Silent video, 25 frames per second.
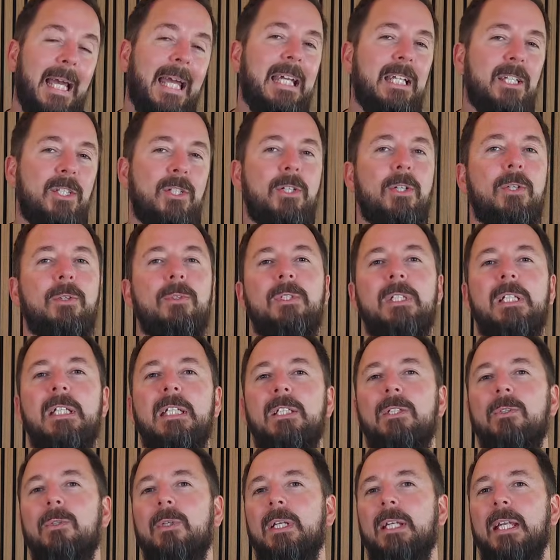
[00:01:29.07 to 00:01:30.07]
H2D,
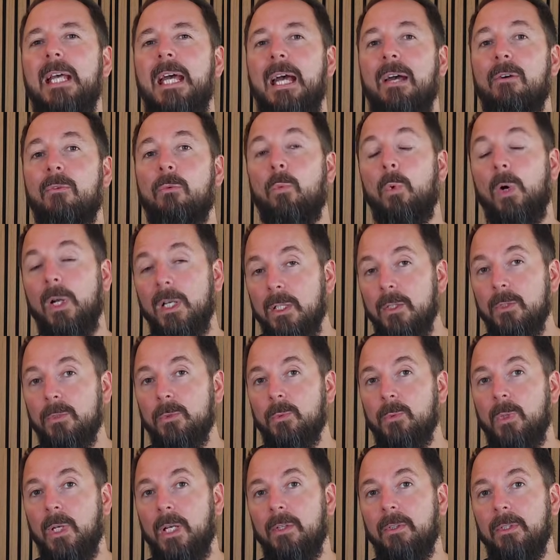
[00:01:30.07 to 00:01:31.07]
you can have one
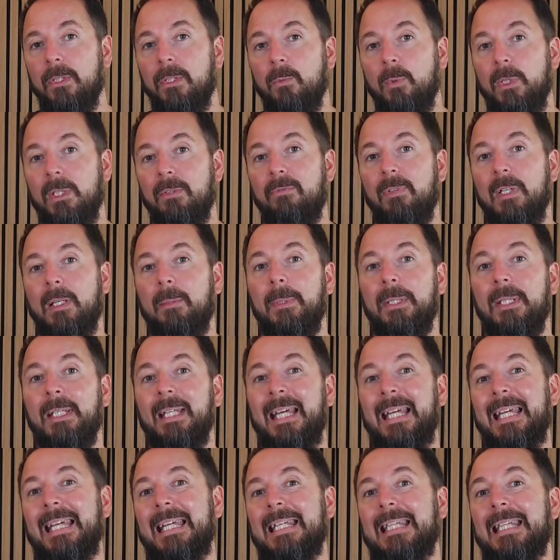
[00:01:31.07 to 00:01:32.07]
nozzle loaded with a filament
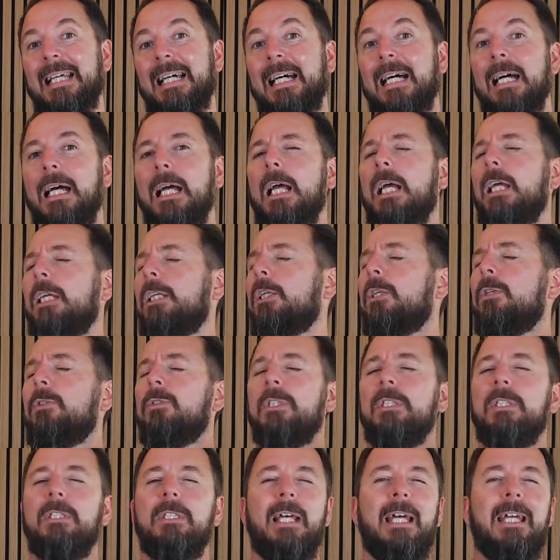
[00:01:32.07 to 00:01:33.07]
that either
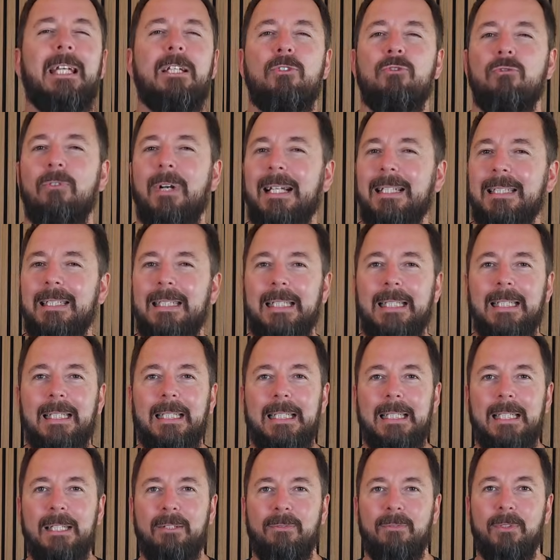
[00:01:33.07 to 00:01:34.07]
uses a
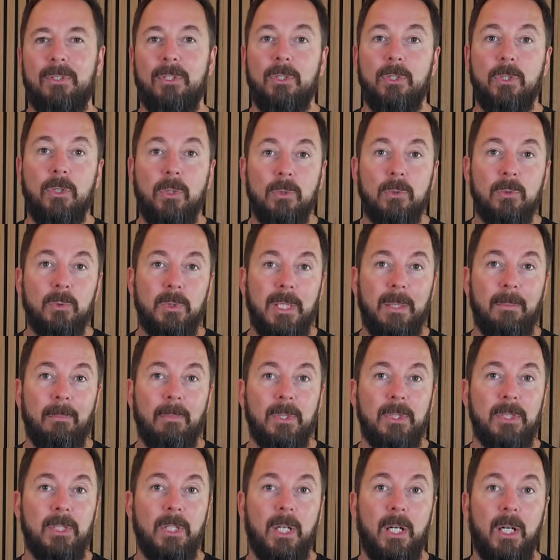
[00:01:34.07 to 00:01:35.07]
drastically different nozzle
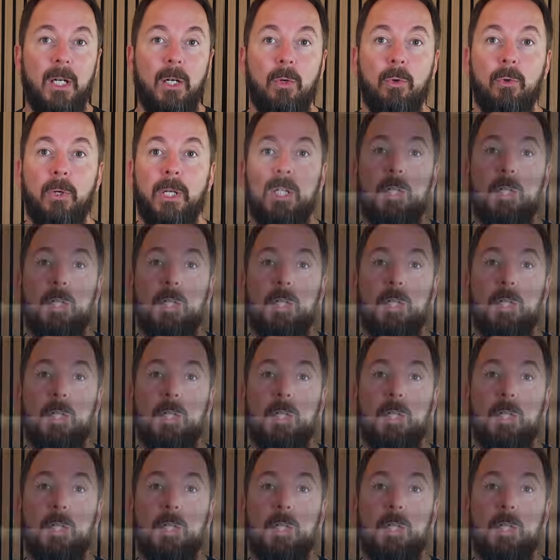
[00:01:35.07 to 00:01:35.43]
temperature, or